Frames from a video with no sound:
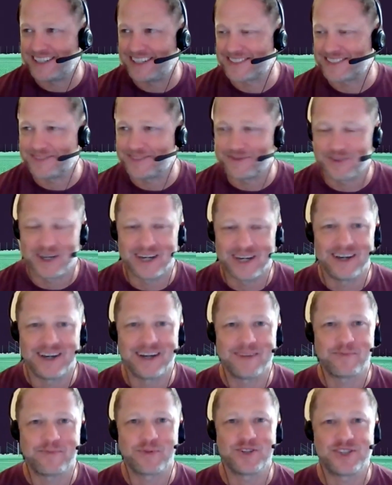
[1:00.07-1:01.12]
Awesome. Well,
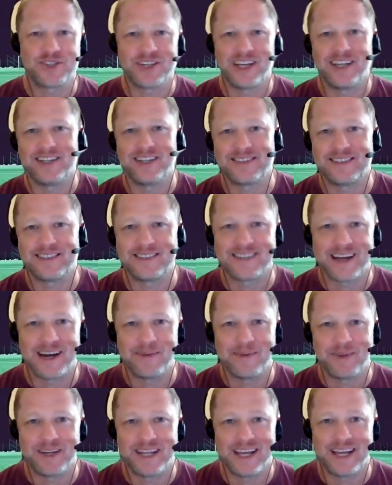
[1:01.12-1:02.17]
I appreciate the
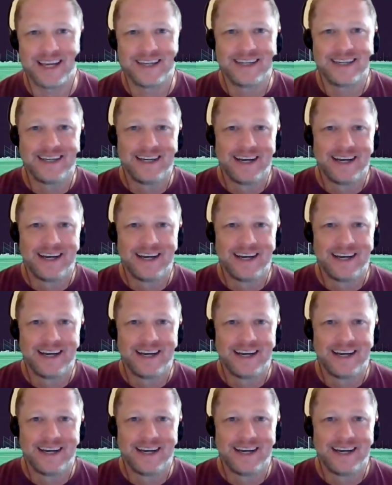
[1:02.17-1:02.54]
time today.